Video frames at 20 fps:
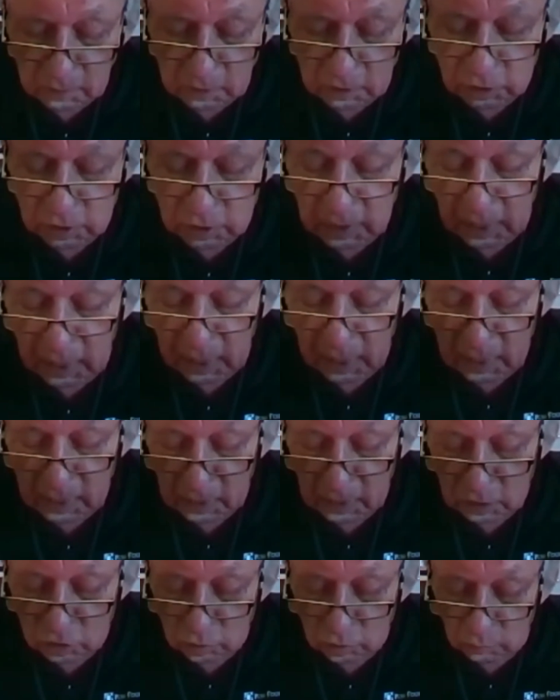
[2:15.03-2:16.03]
today,
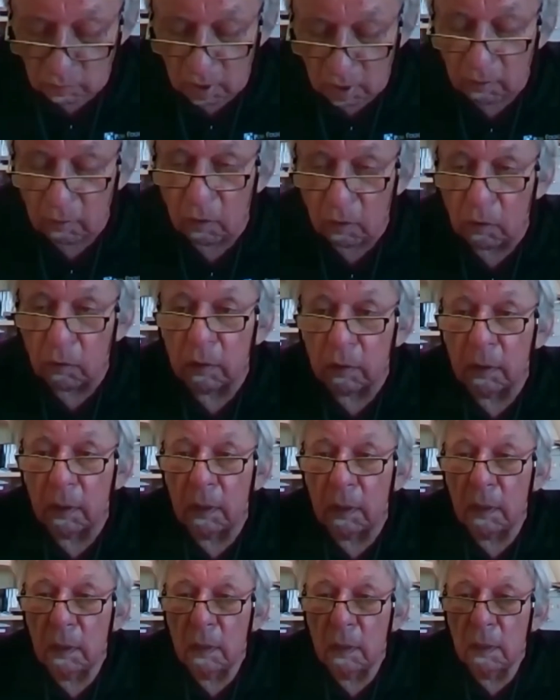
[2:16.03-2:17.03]
and tomorrow,
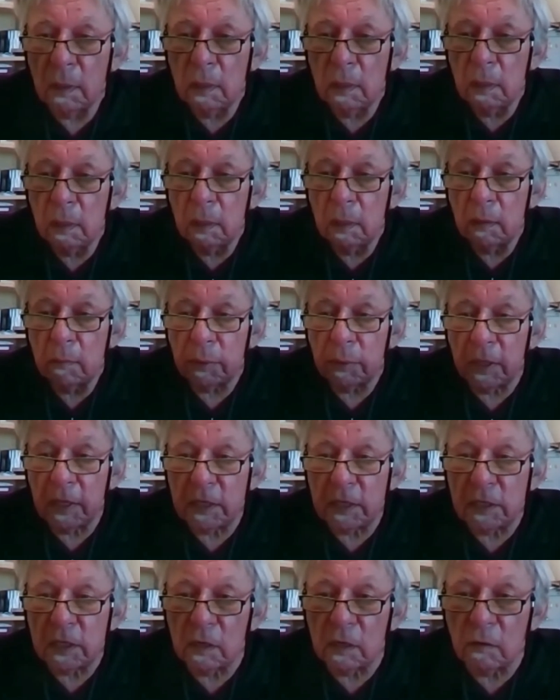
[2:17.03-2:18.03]

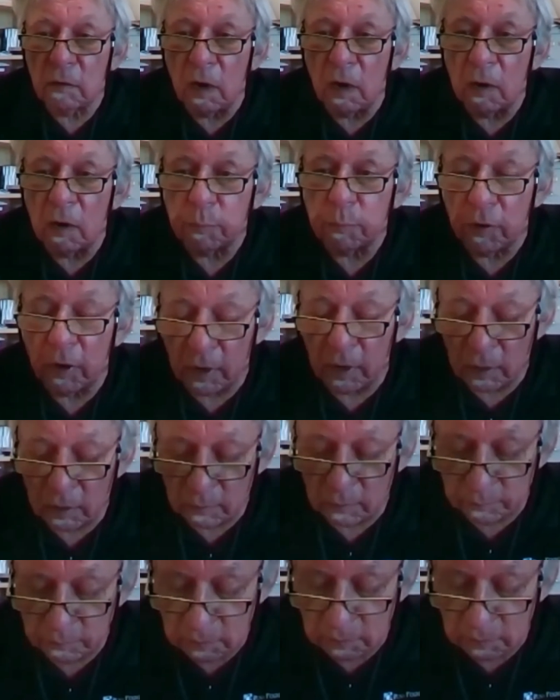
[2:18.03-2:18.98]
please hear our prayer.